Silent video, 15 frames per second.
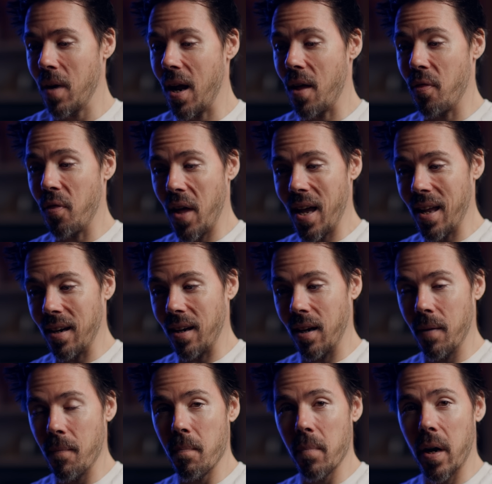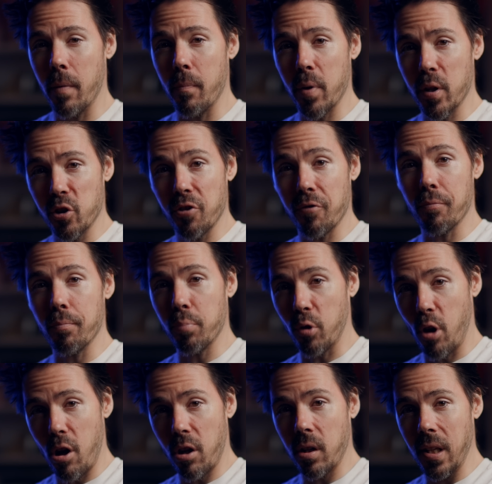and then a bunch of
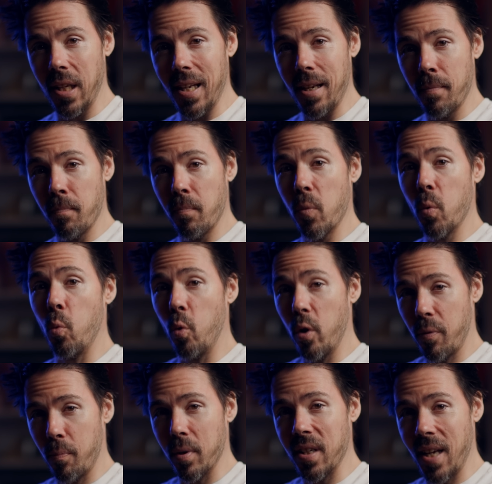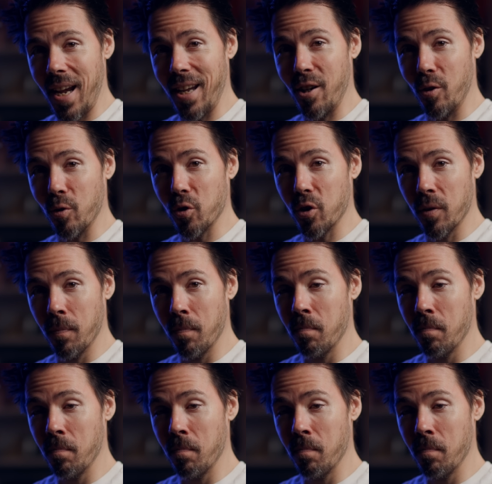broccoli with potatoes.